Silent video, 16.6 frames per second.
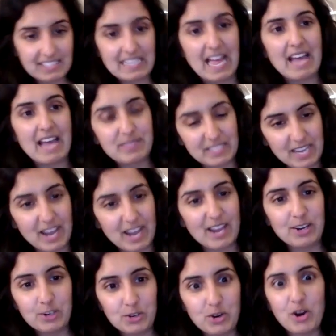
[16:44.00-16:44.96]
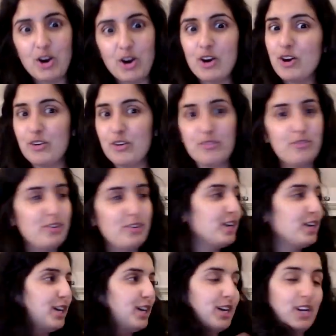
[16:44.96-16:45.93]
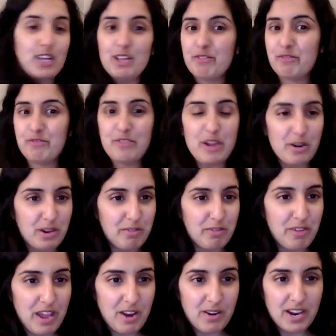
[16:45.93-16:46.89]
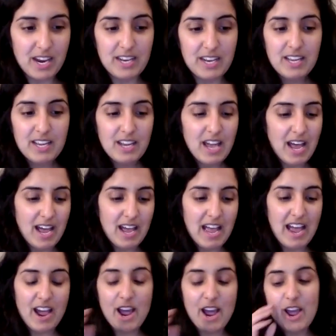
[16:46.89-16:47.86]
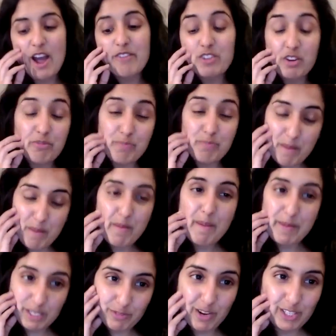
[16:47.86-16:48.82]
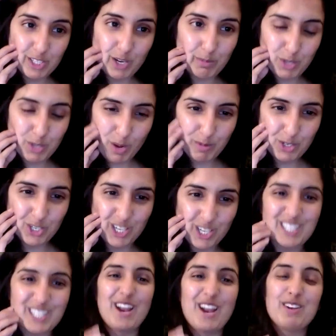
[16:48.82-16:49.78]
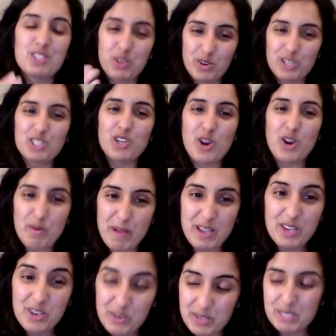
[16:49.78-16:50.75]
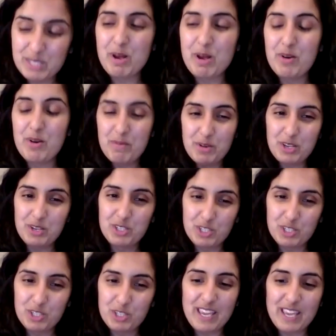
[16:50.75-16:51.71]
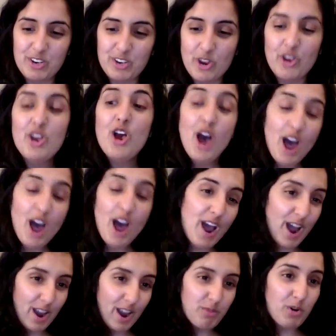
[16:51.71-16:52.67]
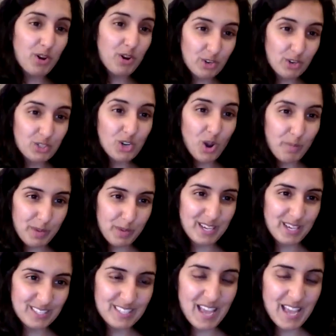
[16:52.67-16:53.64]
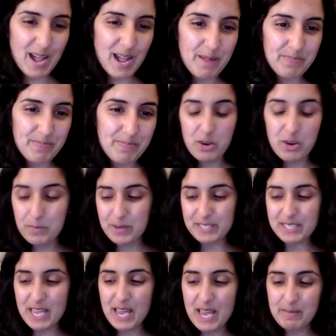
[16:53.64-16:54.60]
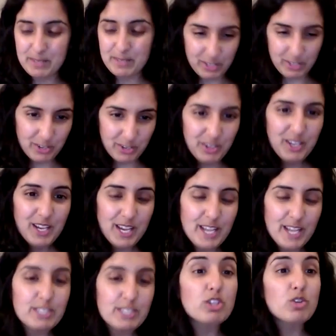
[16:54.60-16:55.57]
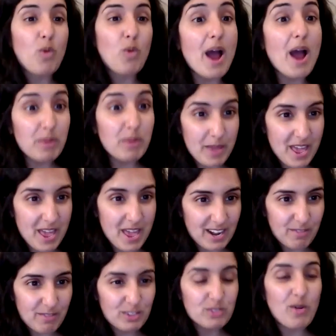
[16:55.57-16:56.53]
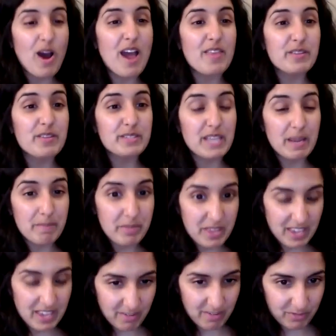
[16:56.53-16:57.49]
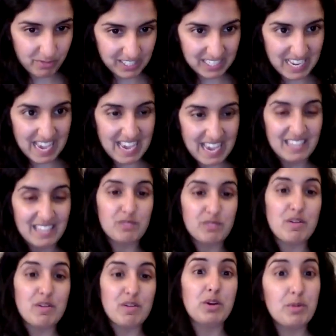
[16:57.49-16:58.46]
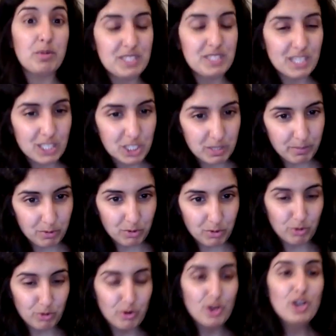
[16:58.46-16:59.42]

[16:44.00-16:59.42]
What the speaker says: lifestyle of very varied? I've got my best friend's an optometrist, and I was talking to her about you as well and what you're doing, and you know what her job is at OPSM is, you know, it's quite repetitive. It's quite the same thing every day. It's very predictable,